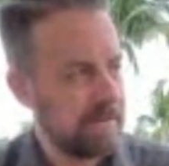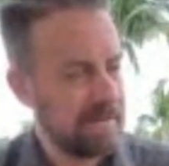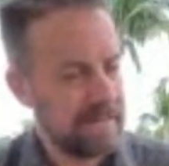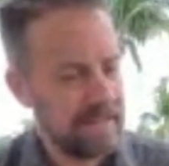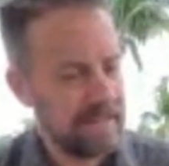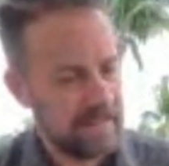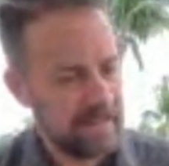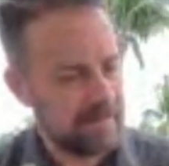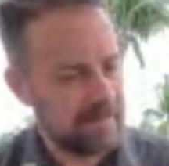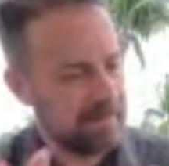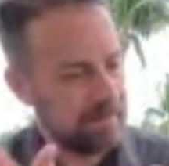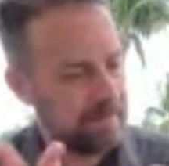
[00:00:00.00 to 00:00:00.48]

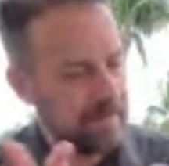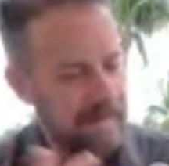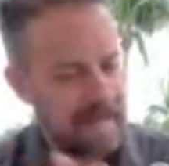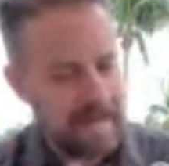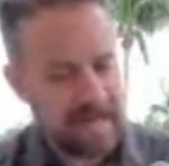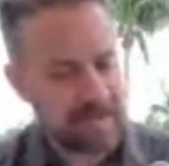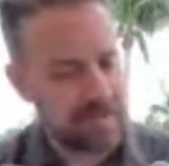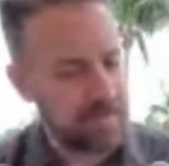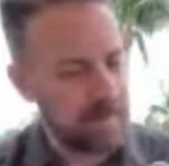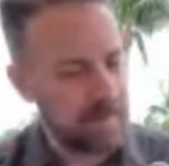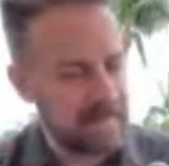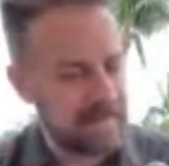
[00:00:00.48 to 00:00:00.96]
that
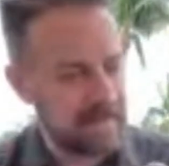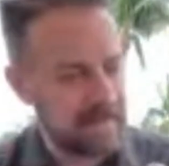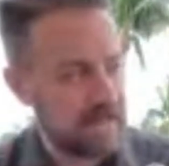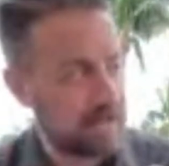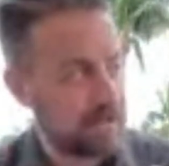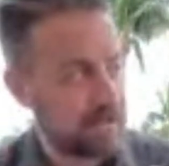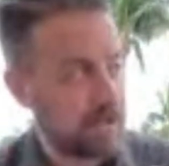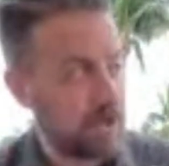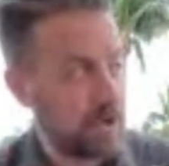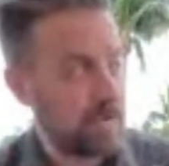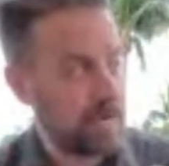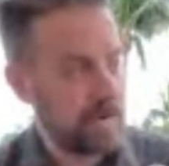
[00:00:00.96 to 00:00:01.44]
XYZ
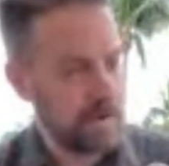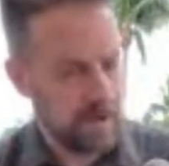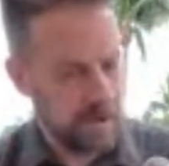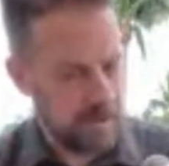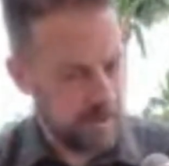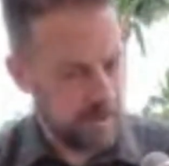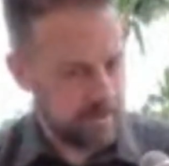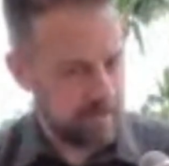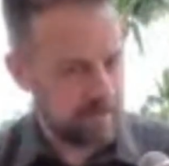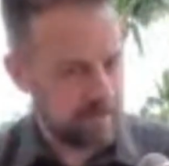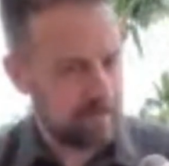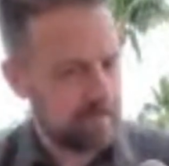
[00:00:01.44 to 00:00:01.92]
is going
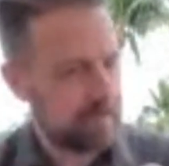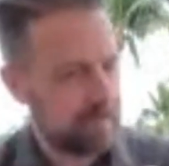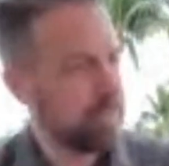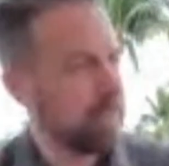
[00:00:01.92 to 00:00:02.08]
on